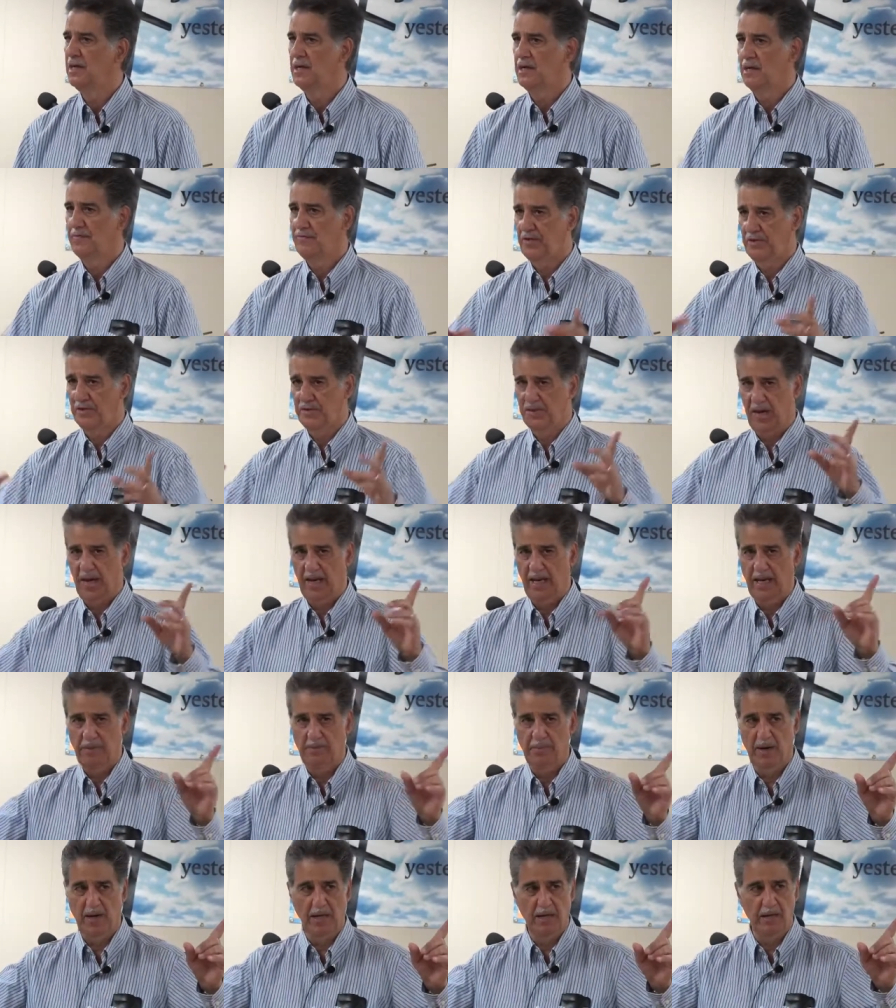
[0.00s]
If there's
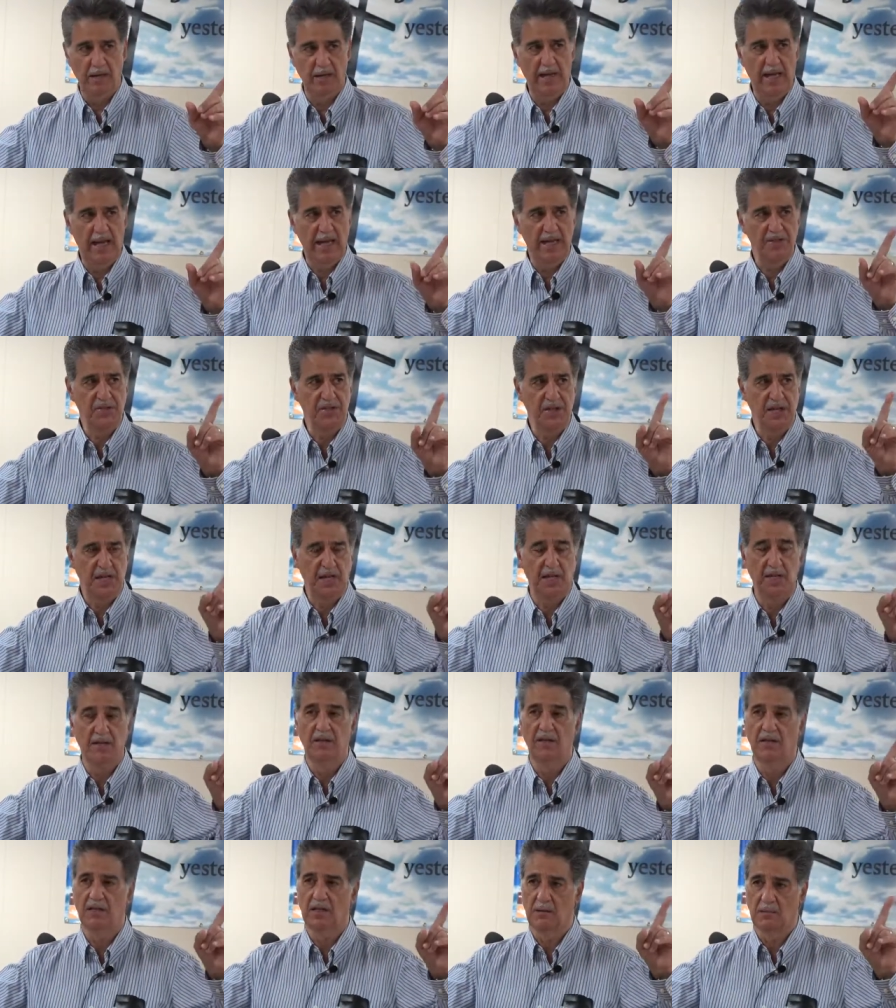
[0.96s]
anybody that has
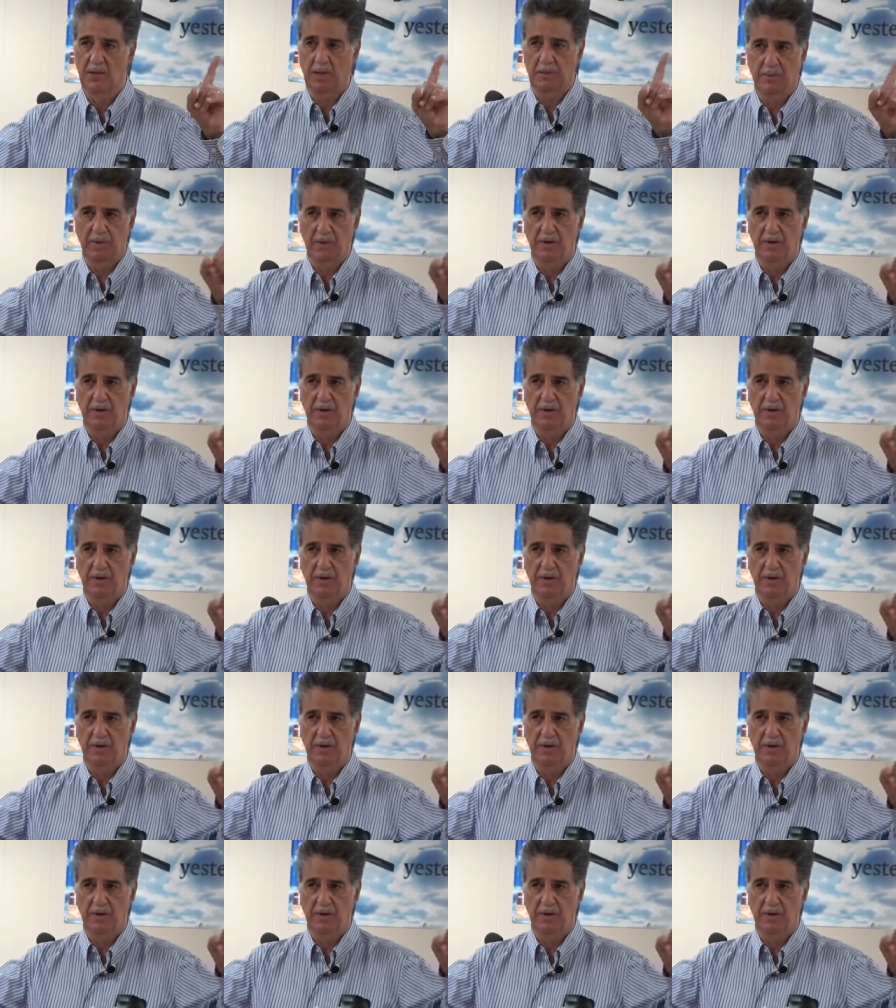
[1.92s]
need, come up